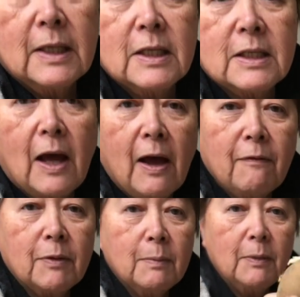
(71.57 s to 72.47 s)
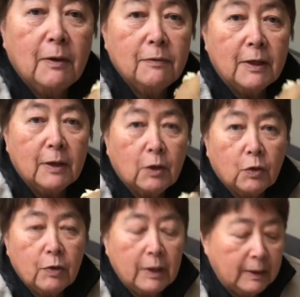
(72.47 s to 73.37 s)
is to have them lovely and
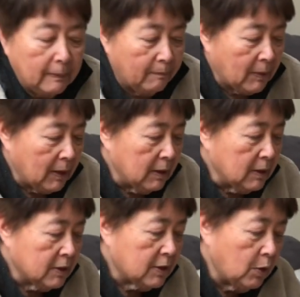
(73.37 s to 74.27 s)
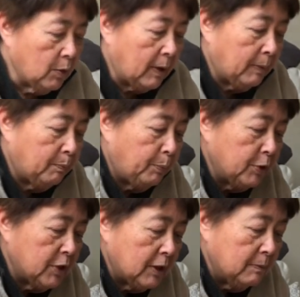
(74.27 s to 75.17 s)
green. So
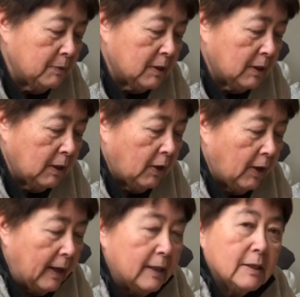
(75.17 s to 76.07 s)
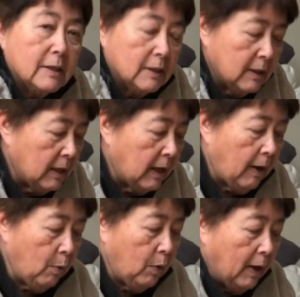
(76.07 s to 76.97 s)
putting them to the light
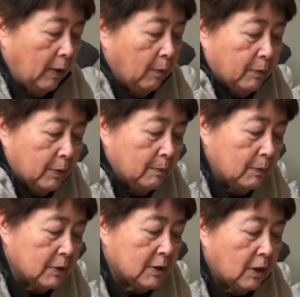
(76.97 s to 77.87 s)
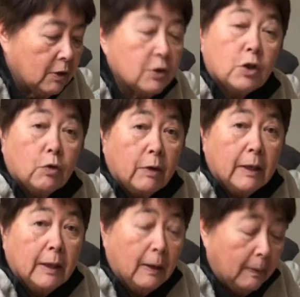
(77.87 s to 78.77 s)
will help them start to
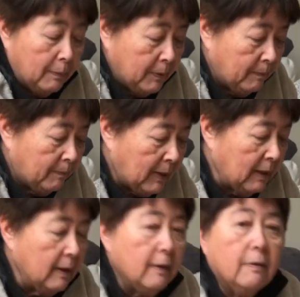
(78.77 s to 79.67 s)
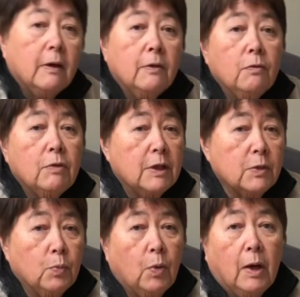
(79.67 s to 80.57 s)
green up. The other
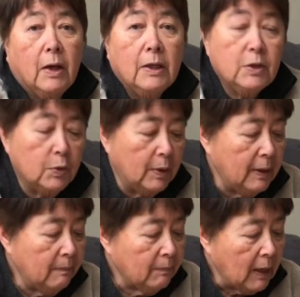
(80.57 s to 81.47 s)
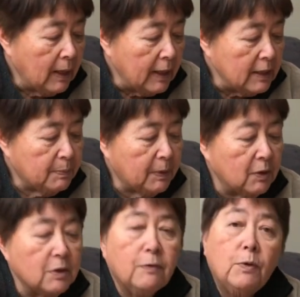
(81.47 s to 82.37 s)
reason why I do it is
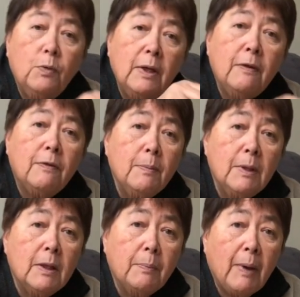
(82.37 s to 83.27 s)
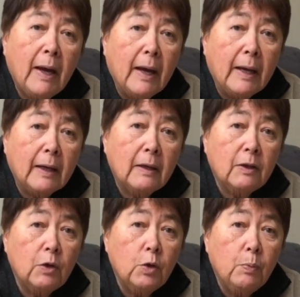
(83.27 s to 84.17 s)
because if you leave them in the bag
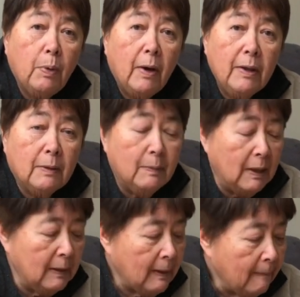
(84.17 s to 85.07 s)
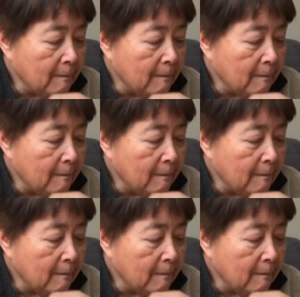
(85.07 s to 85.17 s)
that you buy them in,